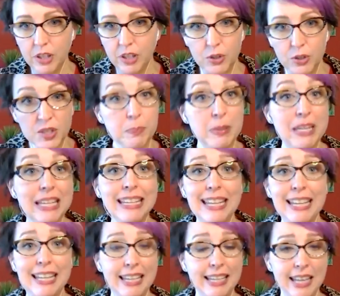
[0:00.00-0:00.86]

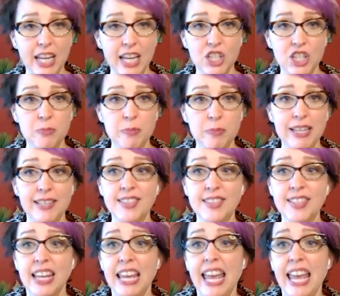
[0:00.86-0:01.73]
speaking engagements.
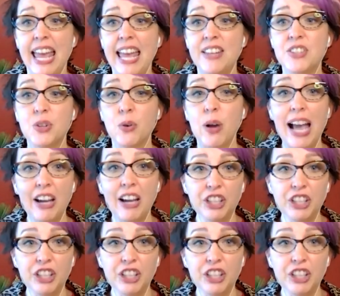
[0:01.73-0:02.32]
And so how